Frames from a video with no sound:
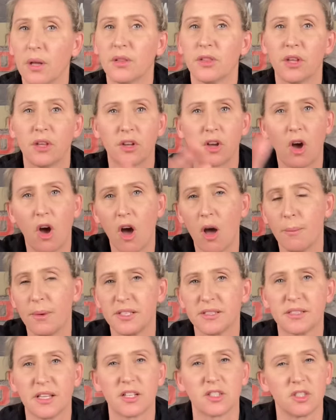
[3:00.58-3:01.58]
The
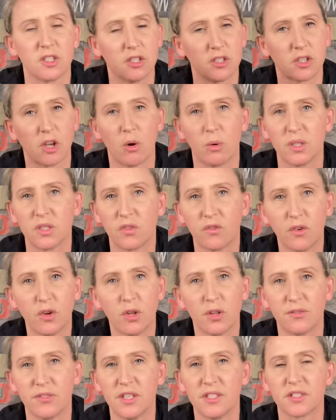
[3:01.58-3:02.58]
comment section is always
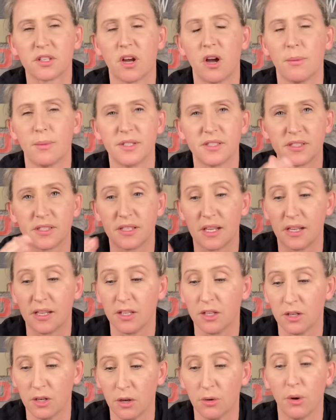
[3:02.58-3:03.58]
full of these comments saying,
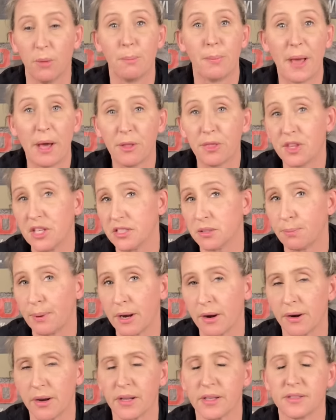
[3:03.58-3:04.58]
you know, about these
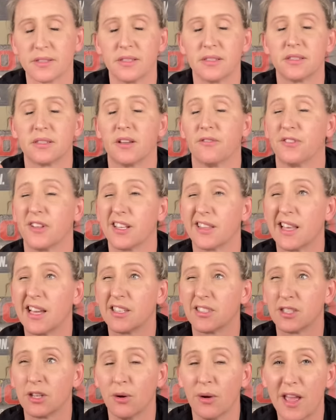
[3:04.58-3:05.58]
bearings and stuff like
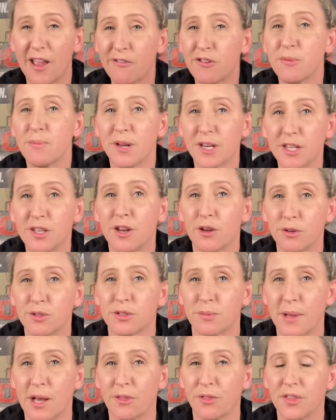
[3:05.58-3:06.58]
that. So everybody knows
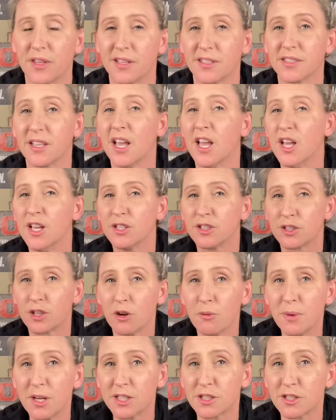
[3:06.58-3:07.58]
about this.
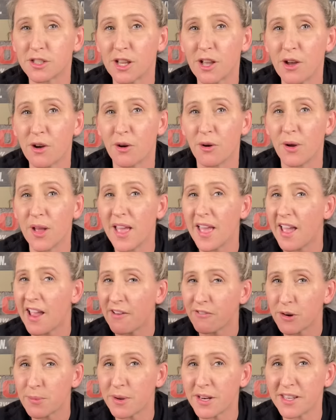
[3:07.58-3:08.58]
So much so,
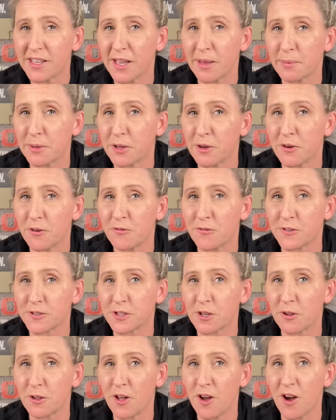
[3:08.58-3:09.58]
everybody kept it going for
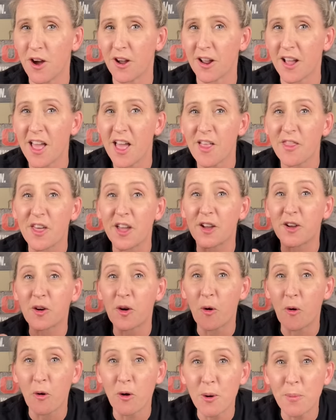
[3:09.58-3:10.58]
so long that
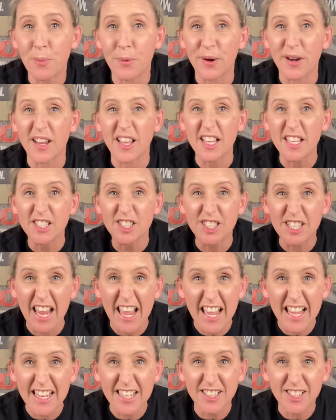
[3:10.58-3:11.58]
corporate
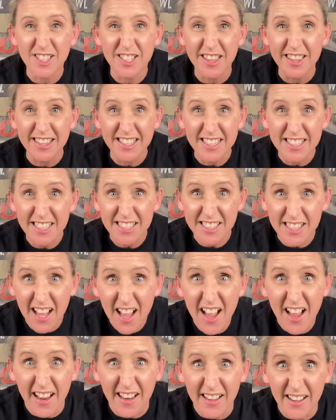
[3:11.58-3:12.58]
changed the
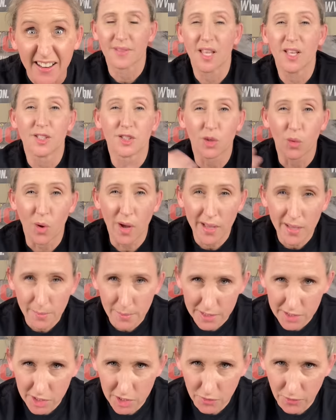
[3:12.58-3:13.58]
design. So why am
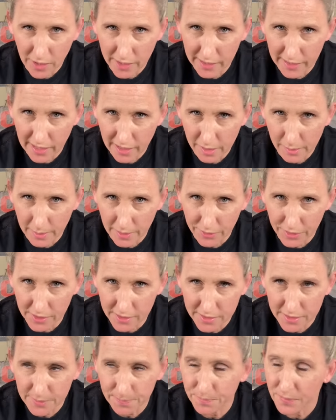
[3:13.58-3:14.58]
I just finding out about
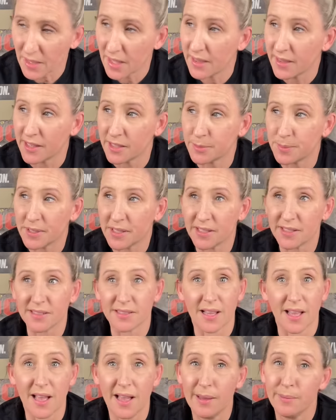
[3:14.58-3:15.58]
this? That's because
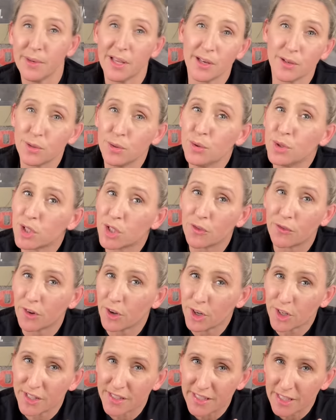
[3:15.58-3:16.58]
I'm not a
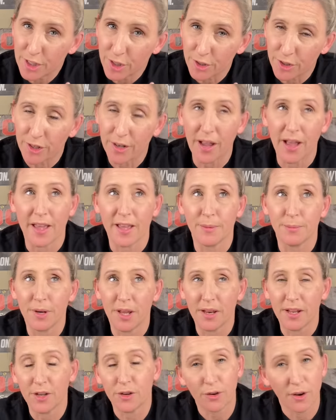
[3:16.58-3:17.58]
Husqvarna dealer. I am
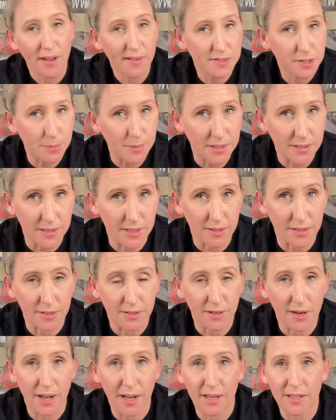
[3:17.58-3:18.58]
not a craftsman
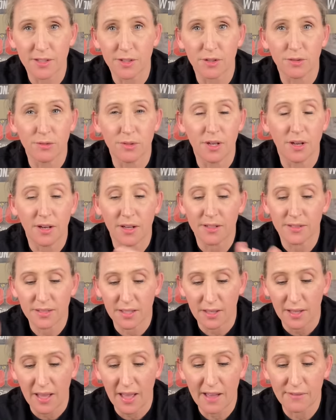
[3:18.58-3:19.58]
dealer. I do not
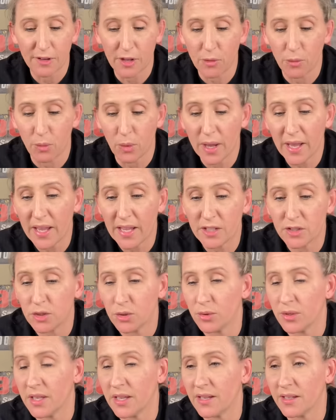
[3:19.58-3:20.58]
have a way
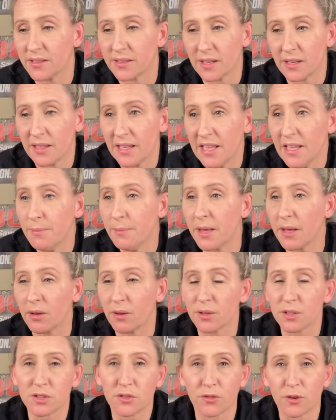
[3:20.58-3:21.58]
to get
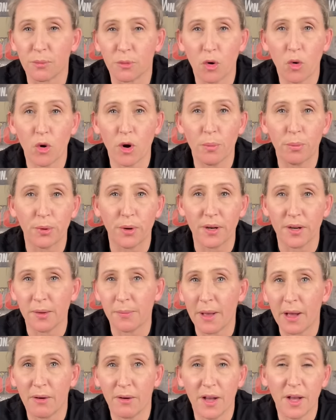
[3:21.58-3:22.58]
emails from corporate
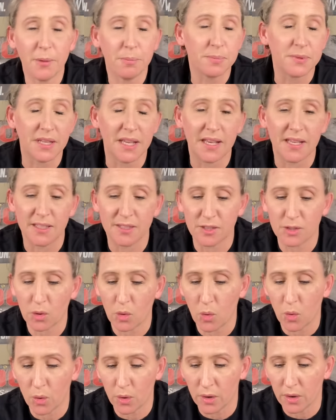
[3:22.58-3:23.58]
about updates
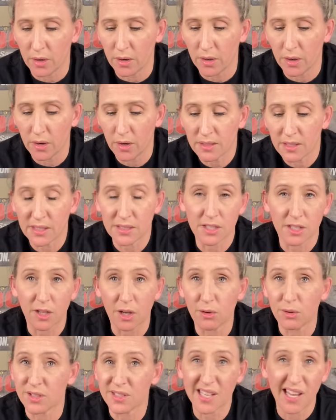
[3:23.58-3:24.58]
or get to
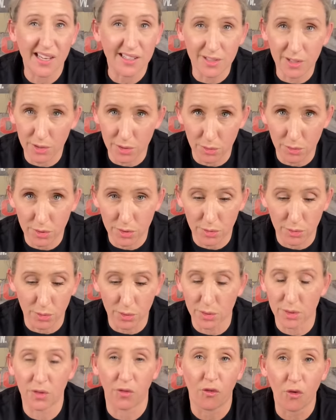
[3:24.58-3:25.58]
go to technical
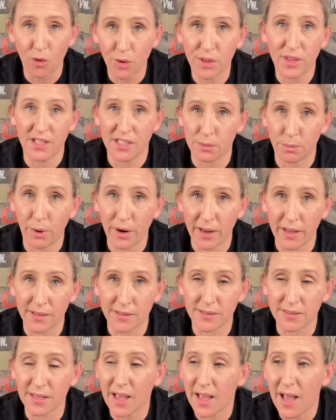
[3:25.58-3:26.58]
schools for these
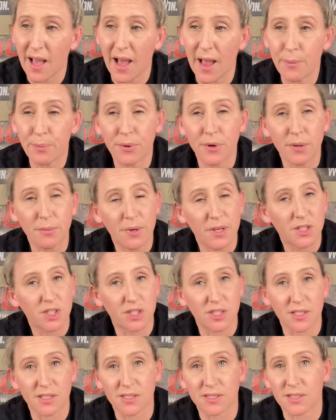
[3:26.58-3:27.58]
brands. I pretty much
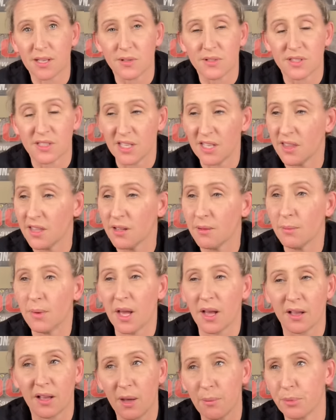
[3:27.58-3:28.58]
just see them
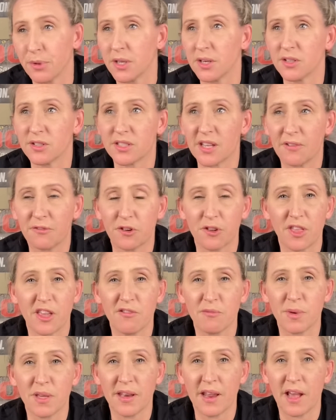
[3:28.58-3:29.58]
a couple years after
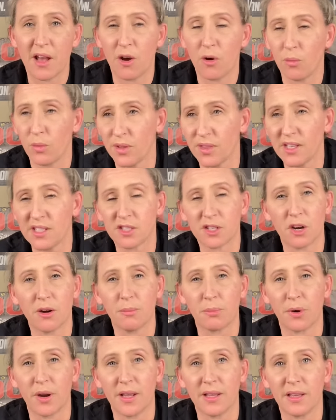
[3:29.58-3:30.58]
they've been out when they
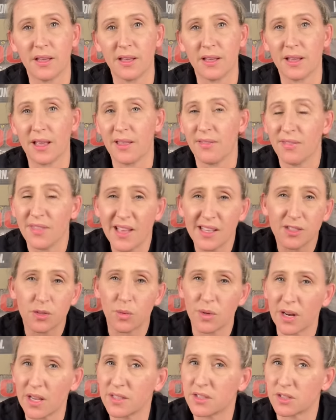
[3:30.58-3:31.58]
start breaking and that's
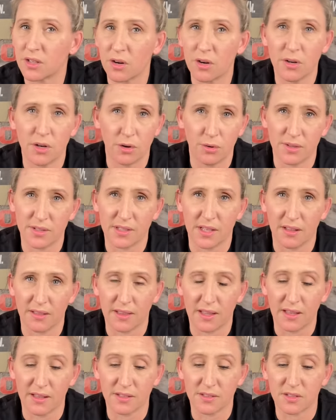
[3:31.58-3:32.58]
when I start noticing
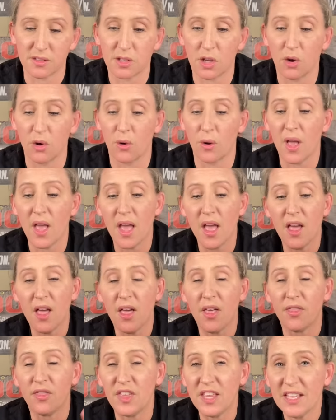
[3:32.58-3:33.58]
things. So
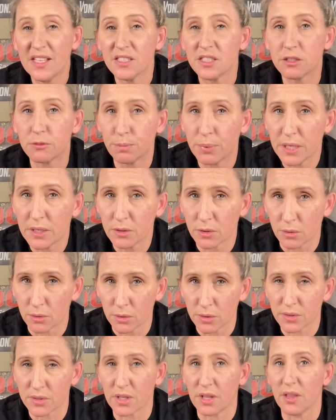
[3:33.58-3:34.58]
these
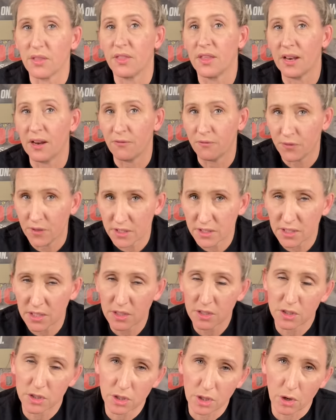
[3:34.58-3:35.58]
spindles that I'm fixing
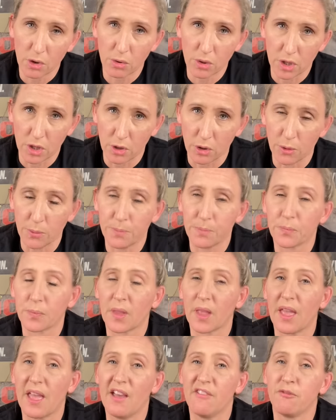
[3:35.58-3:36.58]
to show you
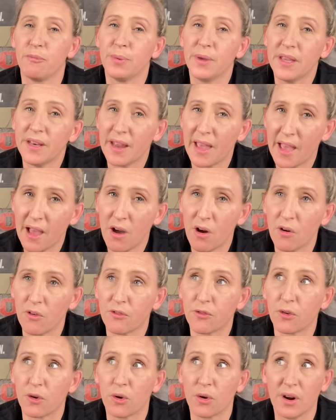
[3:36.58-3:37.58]
have been out
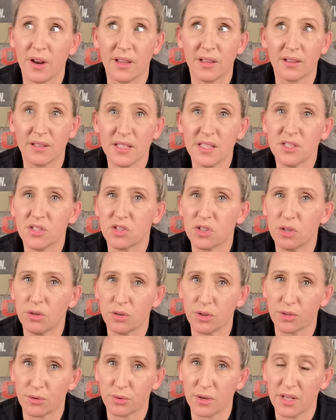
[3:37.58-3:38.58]
for at least two
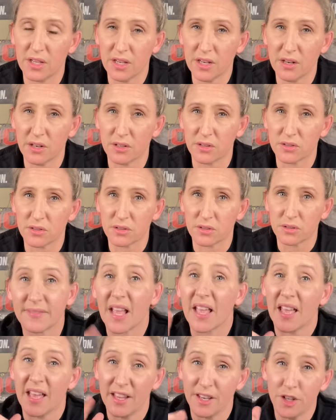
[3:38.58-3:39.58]
to three years
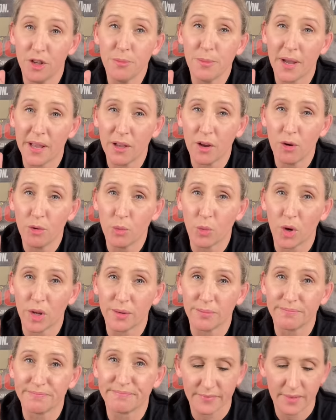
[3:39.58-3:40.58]
and you might own one.